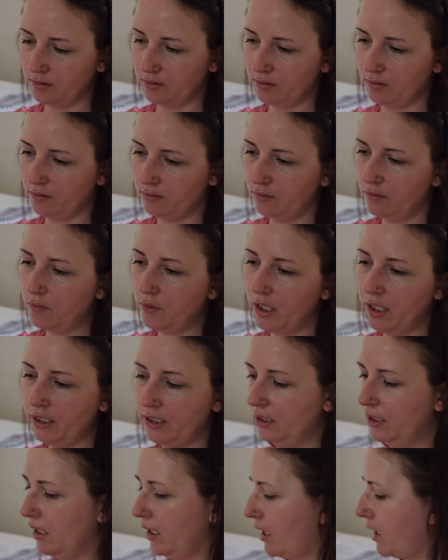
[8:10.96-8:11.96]
Why
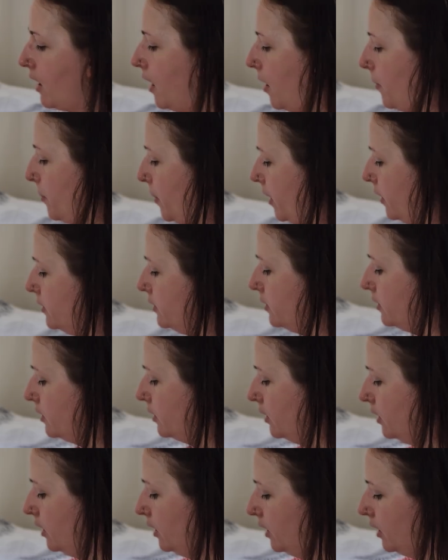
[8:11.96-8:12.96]
did that happen?
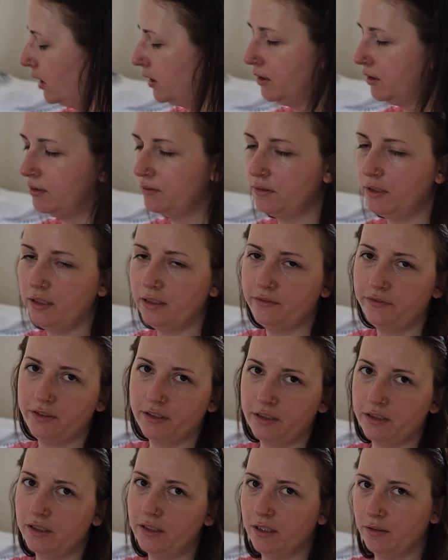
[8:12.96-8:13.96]
I already
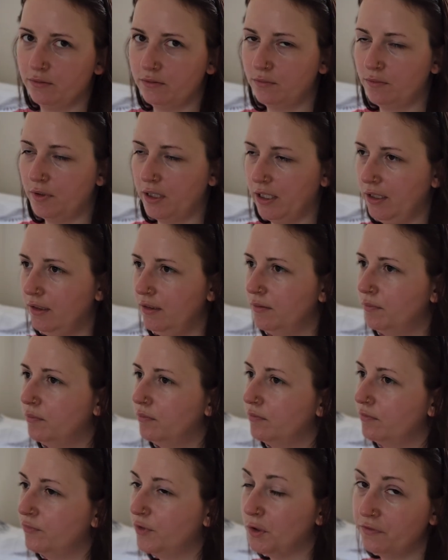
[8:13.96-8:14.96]
figured out why.
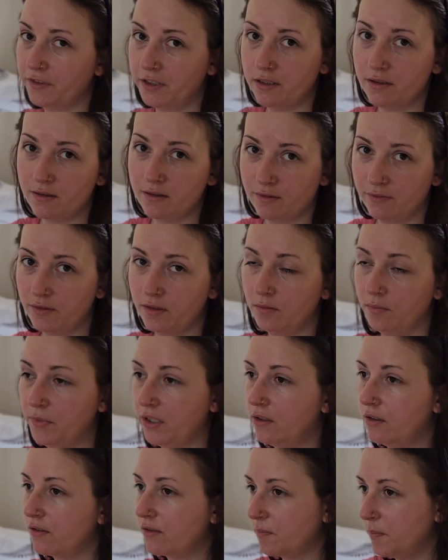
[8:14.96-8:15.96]
Well, first of all,
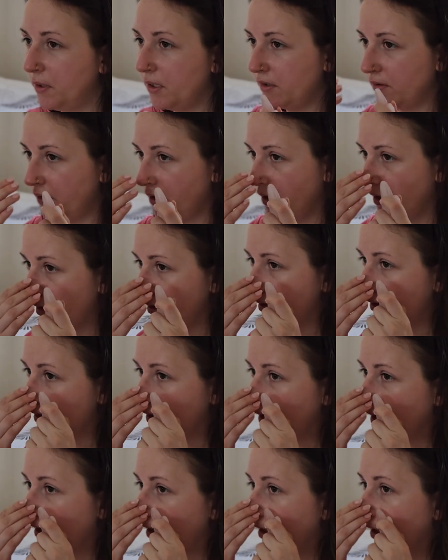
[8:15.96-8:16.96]
because period.
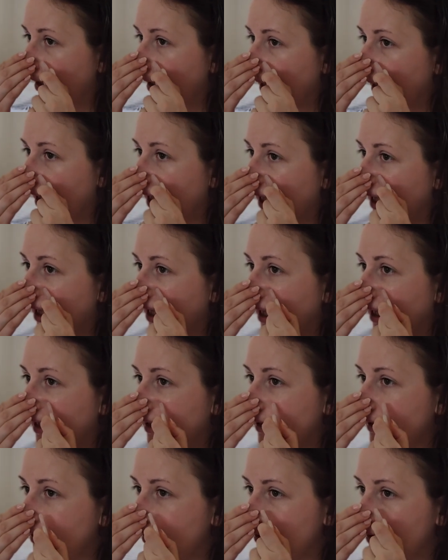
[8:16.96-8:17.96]

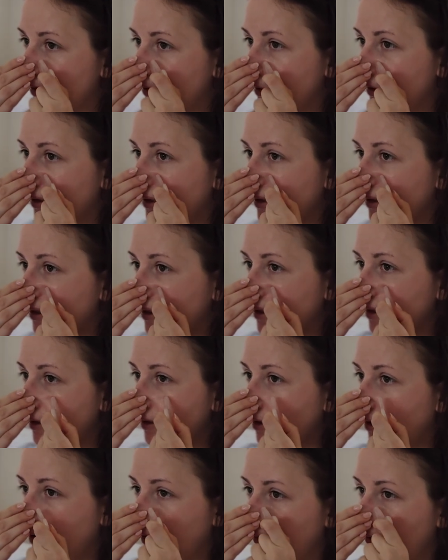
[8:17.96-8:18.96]
And,
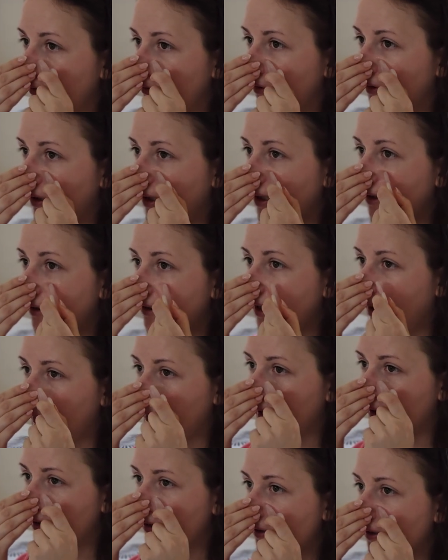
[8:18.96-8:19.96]
you know, it
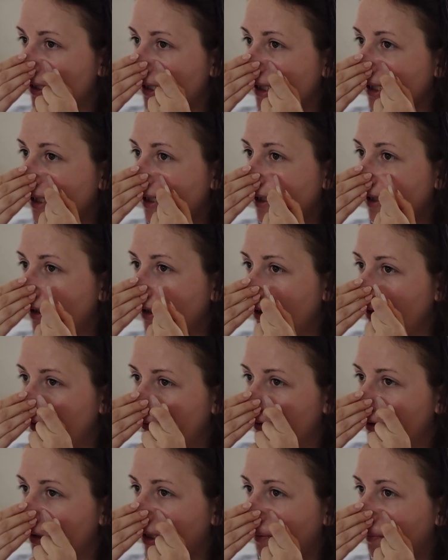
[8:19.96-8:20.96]
happens. If
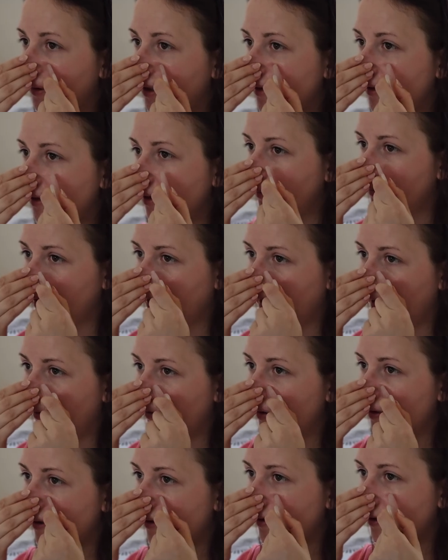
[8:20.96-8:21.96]
it happens
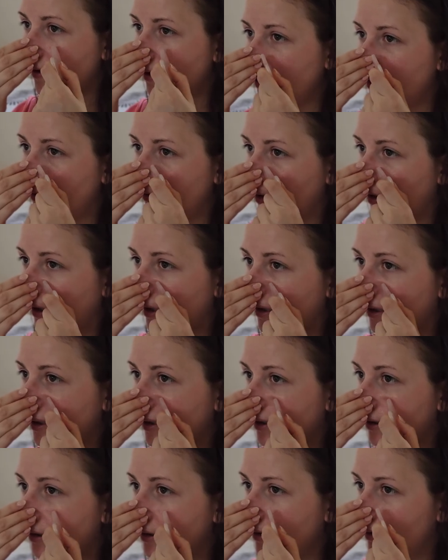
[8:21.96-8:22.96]
sometimes, you just need to let
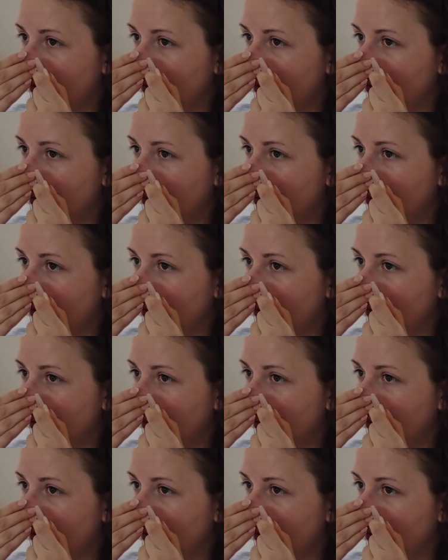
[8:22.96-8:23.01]
it